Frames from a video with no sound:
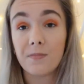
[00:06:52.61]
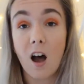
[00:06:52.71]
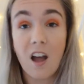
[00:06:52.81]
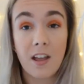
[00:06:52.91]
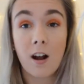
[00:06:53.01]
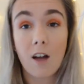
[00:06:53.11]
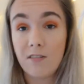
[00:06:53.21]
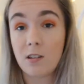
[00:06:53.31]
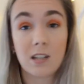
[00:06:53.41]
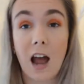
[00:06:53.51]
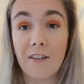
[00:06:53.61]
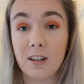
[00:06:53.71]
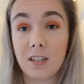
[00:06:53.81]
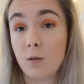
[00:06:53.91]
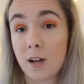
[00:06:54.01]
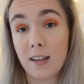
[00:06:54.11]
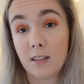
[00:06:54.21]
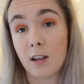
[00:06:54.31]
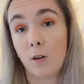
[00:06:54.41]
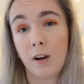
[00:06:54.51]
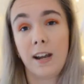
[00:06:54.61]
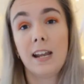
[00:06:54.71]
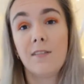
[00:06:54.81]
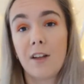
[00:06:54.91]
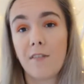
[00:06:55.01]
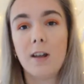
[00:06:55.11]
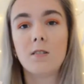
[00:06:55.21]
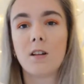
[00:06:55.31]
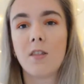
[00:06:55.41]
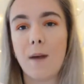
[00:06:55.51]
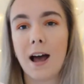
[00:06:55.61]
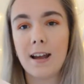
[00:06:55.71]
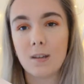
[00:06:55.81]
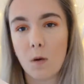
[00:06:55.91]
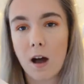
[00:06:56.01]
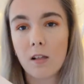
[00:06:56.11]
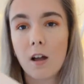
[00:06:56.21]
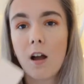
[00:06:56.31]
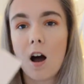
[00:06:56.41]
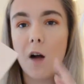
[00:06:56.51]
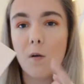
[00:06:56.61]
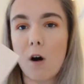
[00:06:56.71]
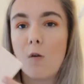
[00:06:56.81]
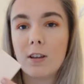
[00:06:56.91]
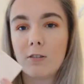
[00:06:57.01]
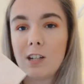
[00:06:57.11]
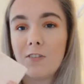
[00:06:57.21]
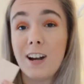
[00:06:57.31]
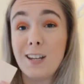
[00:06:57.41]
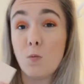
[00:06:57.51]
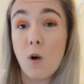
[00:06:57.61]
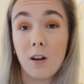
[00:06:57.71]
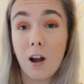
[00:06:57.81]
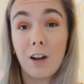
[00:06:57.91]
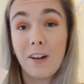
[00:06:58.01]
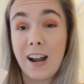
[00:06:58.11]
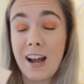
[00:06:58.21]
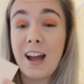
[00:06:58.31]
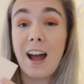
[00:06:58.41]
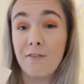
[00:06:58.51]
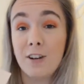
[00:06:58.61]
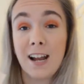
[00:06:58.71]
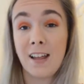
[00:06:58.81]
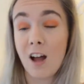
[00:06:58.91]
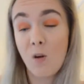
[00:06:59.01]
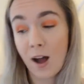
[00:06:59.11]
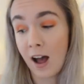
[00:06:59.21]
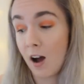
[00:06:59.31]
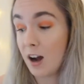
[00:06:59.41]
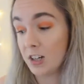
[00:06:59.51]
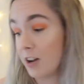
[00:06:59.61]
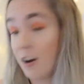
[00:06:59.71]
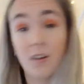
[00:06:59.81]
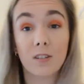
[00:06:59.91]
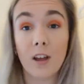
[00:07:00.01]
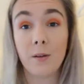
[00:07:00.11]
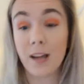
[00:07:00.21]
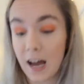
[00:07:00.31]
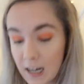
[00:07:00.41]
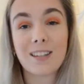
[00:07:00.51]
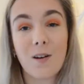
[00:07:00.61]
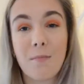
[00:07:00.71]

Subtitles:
I think I've used it every single day since I got it. Even if I use another palette as well, I will always reach for at least one colour in here every day that I wear eyeshadow, so yeah. So I